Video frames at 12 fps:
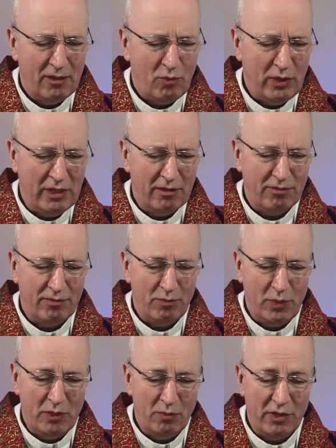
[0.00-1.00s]
We
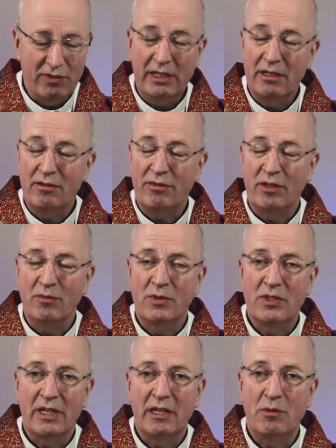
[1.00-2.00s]
have been prevented from
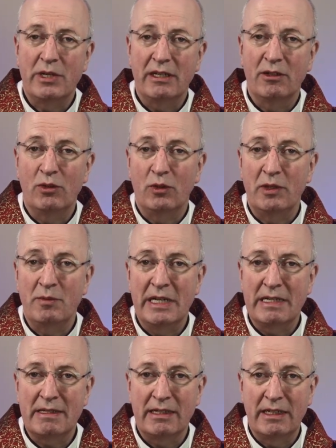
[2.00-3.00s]
celebrating Holy
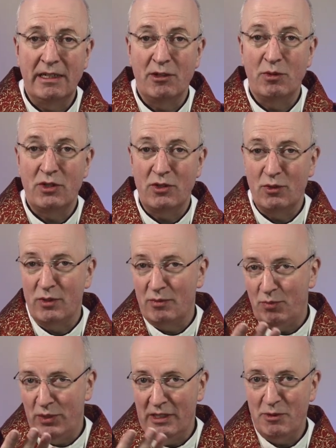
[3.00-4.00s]
Mass together, which is
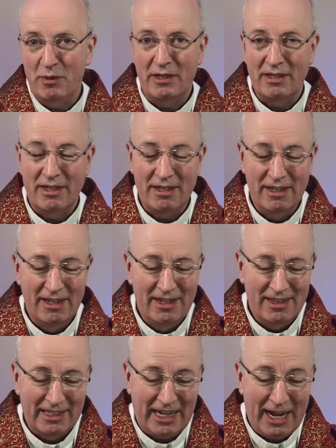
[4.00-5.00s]
what brings me to
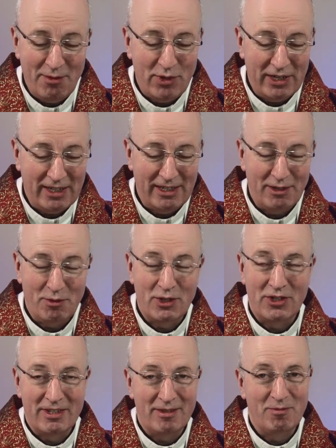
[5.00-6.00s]
the camera here,
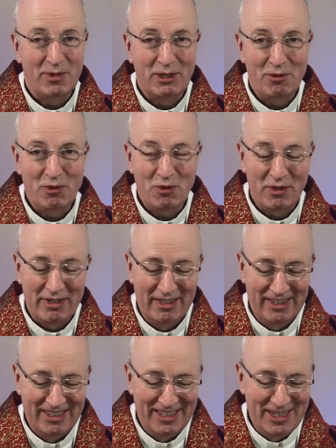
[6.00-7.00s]
which isn't my usual
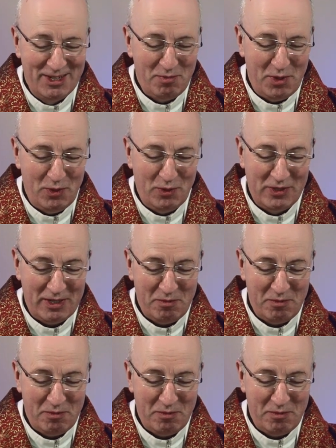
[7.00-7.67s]
pose.